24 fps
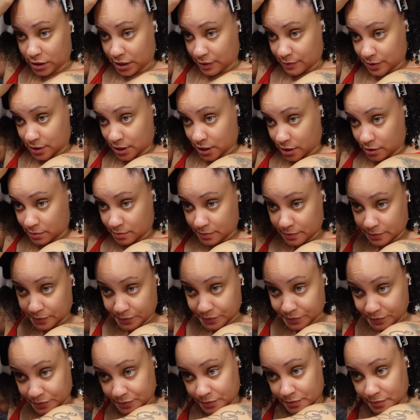give a damn.
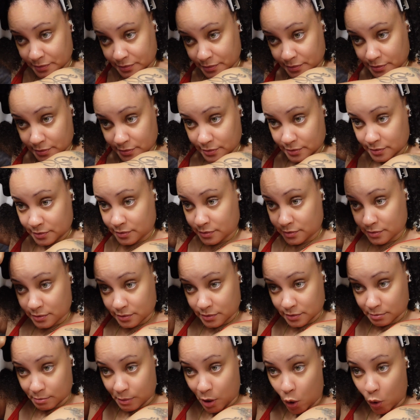
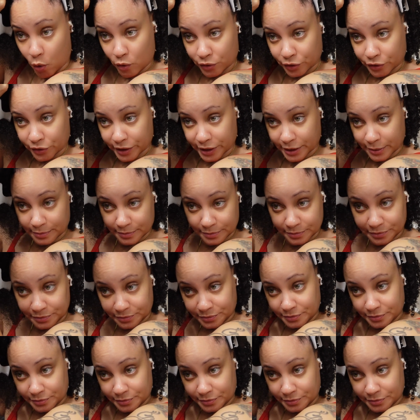I'm over it.